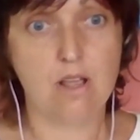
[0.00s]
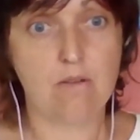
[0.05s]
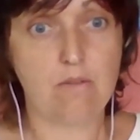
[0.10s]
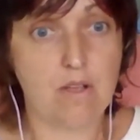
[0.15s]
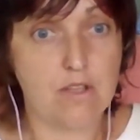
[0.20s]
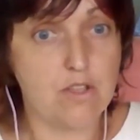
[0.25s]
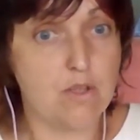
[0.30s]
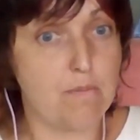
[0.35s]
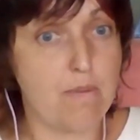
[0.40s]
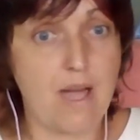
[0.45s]

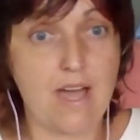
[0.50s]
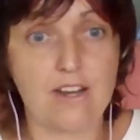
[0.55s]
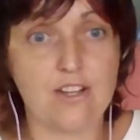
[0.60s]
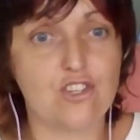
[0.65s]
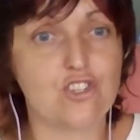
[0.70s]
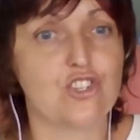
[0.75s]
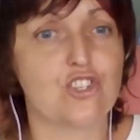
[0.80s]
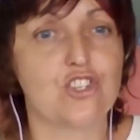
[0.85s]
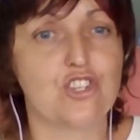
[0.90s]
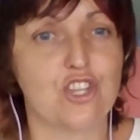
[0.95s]
Well, your pet
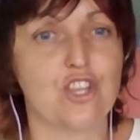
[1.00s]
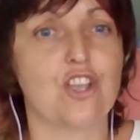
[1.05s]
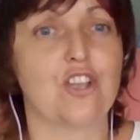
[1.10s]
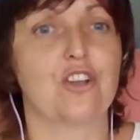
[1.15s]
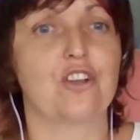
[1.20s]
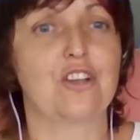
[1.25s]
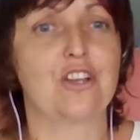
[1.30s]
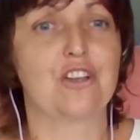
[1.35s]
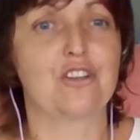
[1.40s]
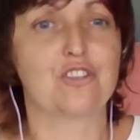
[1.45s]
is just you,
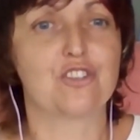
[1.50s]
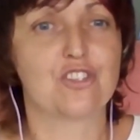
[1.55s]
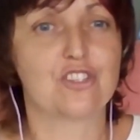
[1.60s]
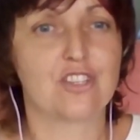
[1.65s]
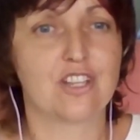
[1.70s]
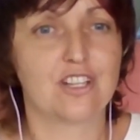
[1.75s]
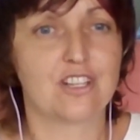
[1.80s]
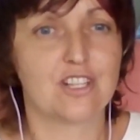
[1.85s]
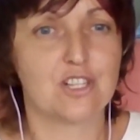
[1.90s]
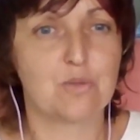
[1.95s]
it's
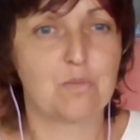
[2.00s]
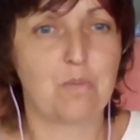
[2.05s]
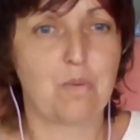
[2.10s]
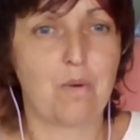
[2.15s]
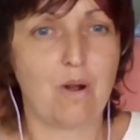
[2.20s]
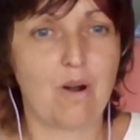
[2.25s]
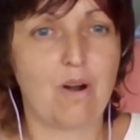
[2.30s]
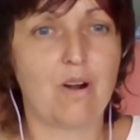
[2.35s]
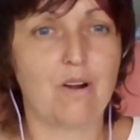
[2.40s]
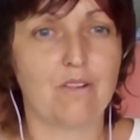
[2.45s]
just like this
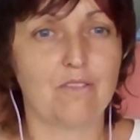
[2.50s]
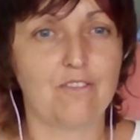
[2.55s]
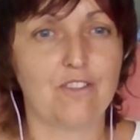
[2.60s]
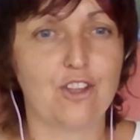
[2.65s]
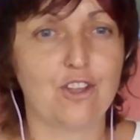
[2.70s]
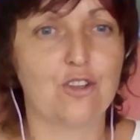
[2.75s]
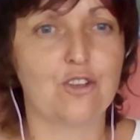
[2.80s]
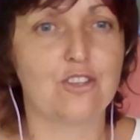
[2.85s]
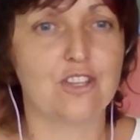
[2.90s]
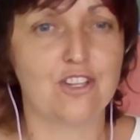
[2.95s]
part of
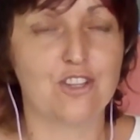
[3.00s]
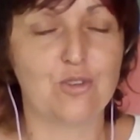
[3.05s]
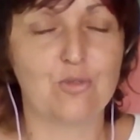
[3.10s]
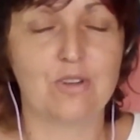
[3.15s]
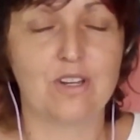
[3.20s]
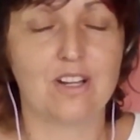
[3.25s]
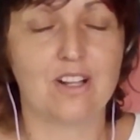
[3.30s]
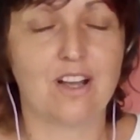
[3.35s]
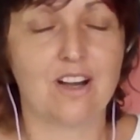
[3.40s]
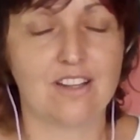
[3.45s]
you that you
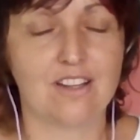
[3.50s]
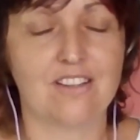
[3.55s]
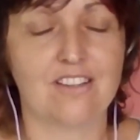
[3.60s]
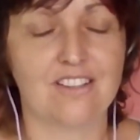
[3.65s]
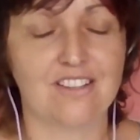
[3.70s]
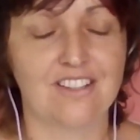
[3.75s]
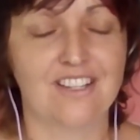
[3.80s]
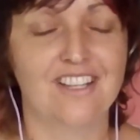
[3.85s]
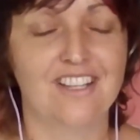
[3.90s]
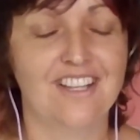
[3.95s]
want to
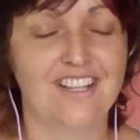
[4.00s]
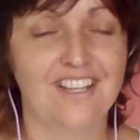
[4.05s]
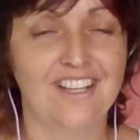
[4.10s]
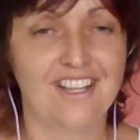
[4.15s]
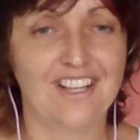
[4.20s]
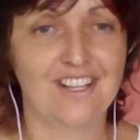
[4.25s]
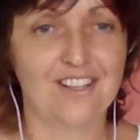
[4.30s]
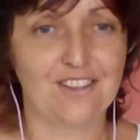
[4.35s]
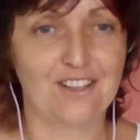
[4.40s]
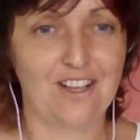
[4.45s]
cuddle
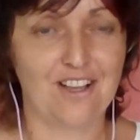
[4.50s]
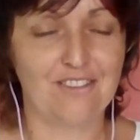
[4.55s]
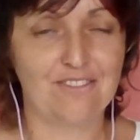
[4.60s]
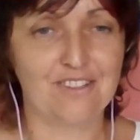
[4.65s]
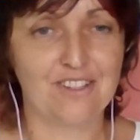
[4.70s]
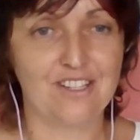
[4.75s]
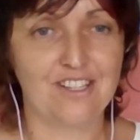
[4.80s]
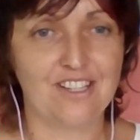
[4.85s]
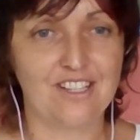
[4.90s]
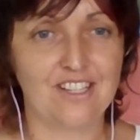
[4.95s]
and love.
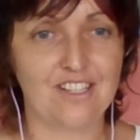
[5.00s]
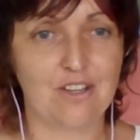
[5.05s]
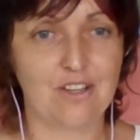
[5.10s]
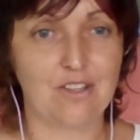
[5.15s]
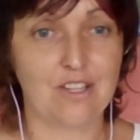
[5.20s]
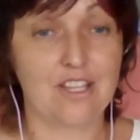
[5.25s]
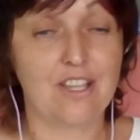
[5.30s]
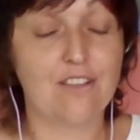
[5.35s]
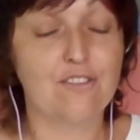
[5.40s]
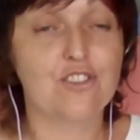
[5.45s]
And,
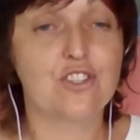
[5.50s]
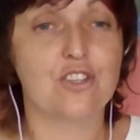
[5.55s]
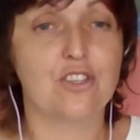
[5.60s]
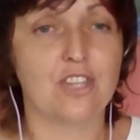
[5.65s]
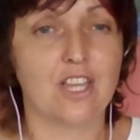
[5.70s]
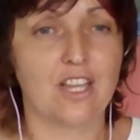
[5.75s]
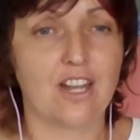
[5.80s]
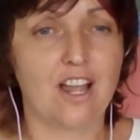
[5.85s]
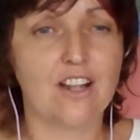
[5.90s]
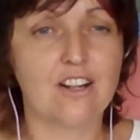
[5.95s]
it gives you
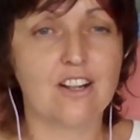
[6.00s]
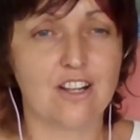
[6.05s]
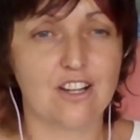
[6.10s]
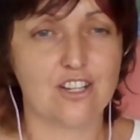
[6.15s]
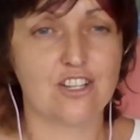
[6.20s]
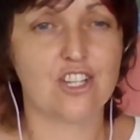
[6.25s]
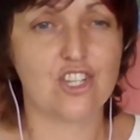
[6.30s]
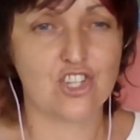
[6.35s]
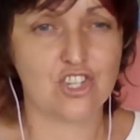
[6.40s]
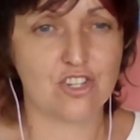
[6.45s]
that
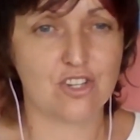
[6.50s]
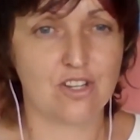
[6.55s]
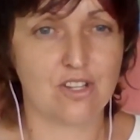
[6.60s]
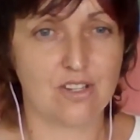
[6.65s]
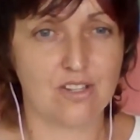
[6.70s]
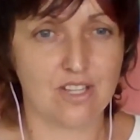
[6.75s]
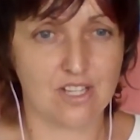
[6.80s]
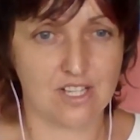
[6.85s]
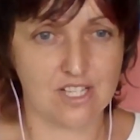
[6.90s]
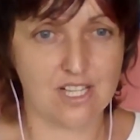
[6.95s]

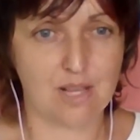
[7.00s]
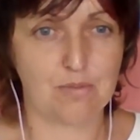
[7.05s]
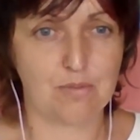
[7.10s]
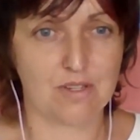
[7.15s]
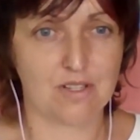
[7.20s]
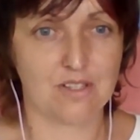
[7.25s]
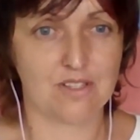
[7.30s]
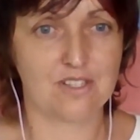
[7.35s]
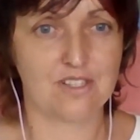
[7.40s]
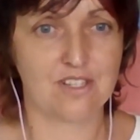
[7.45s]
unconditional
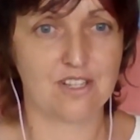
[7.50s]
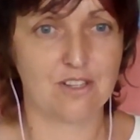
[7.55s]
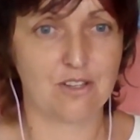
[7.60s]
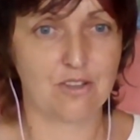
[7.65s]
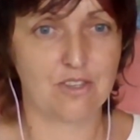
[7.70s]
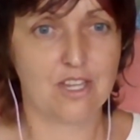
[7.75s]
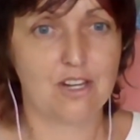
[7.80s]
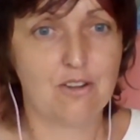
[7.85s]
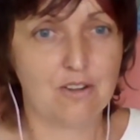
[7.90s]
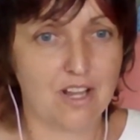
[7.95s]
acceptance.
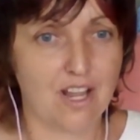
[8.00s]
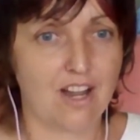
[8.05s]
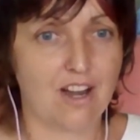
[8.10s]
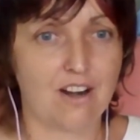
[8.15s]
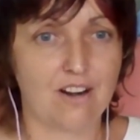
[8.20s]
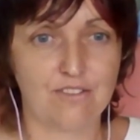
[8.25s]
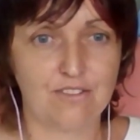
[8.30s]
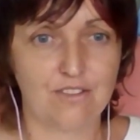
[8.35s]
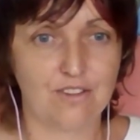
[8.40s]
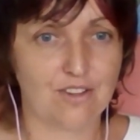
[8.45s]
They don't
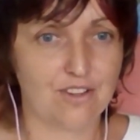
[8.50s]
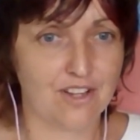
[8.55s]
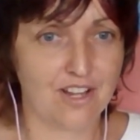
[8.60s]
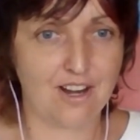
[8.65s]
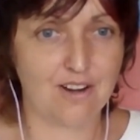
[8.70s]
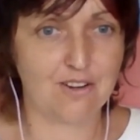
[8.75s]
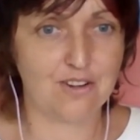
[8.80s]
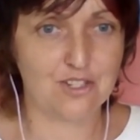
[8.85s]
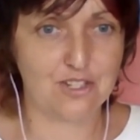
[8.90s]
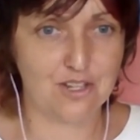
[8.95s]
care if your
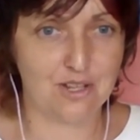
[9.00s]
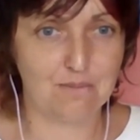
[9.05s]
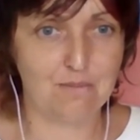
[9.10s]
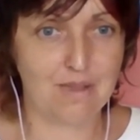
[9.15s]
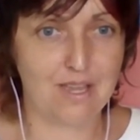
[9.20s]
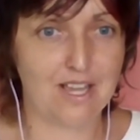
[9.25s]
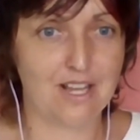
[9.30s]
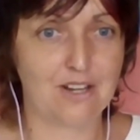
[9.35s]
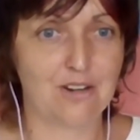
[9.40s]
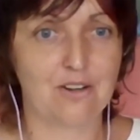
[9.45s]
hair is not
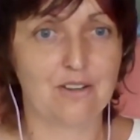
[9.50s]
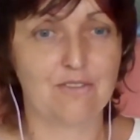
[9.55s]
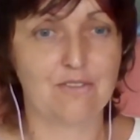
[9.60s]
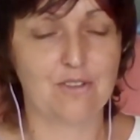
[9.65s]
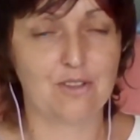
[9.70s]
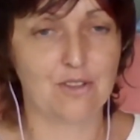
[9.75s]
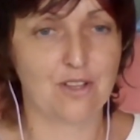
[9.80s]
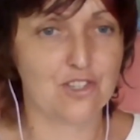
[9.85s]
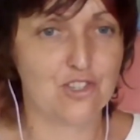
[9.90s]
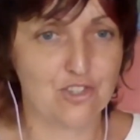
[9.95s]
made or if
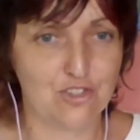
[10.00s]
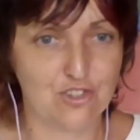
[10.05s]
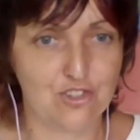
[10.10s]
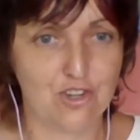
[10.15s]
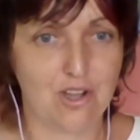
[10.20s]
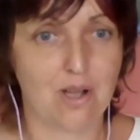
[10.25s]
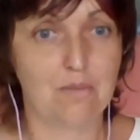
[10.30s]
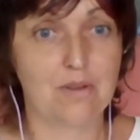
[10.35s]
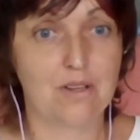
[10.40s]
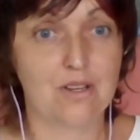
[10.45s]
you lost your
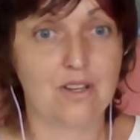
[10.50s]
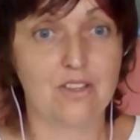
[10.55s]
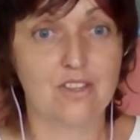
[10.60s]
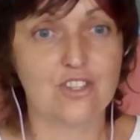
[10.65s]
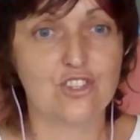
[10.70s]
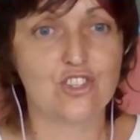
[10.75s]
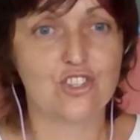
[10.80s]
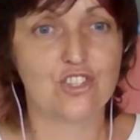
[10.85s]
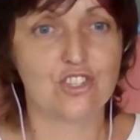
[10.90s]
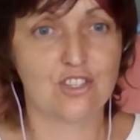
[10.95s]
job,
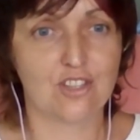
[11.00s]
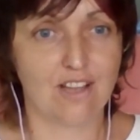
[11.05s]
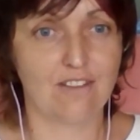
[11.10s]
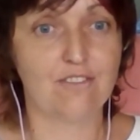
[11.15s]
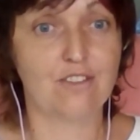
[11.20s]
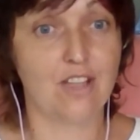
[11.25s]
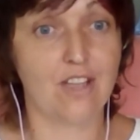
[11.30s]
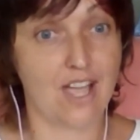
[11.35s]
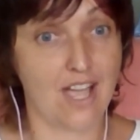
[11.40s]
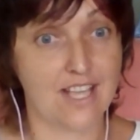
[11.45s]
they just
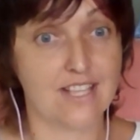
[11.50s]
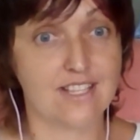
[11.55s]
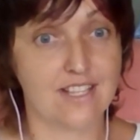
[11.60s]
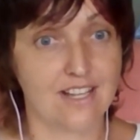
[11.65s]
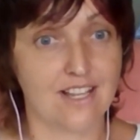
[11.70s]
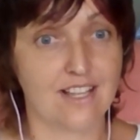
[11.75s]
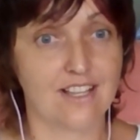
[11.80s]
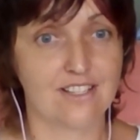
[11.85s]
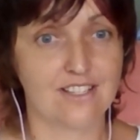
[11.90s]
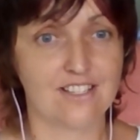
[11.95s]
love you as
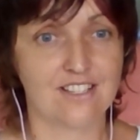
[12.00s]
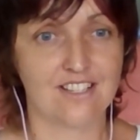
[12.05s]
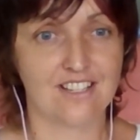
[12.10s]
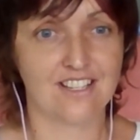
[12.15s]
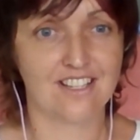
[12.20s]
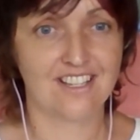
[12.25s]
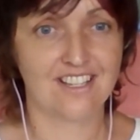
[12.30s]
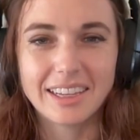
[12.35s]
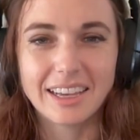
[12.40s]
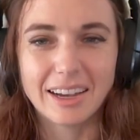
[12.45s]
it is.
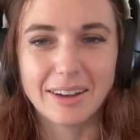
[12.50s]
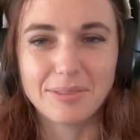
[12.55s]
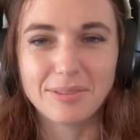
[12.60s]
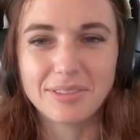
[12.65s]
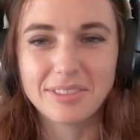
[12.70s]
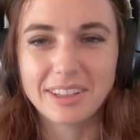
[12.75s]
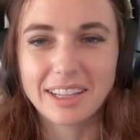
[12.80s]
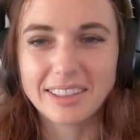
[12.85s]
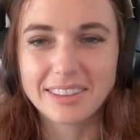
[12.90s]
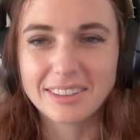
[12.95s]

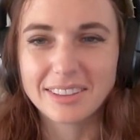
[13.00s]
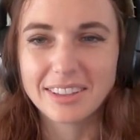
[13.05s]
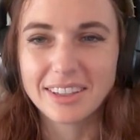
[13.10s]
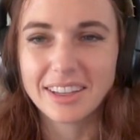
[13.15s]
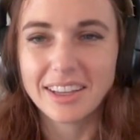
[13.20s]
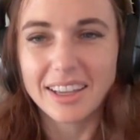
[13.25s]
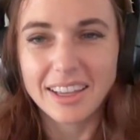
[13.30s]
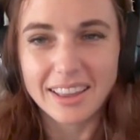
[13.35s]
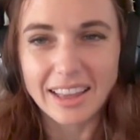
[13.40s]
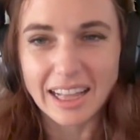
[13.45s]
Yeah, that's
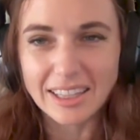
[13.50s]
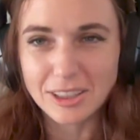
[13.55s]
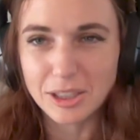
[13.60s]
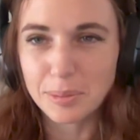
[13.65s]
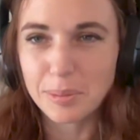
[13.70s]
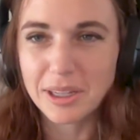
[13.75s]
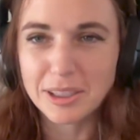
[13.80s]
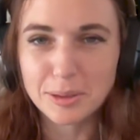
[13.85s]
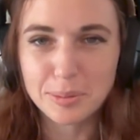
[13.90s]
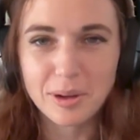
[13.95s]

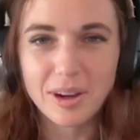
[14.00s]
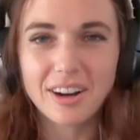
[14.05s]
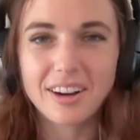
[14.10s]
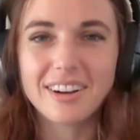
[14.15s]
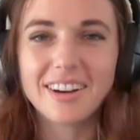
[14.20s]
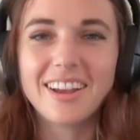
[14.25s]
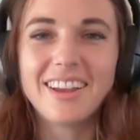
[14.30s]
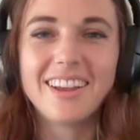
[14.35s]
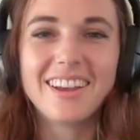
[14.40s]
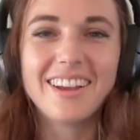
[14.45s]
the best
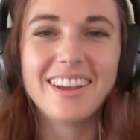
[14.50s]
part.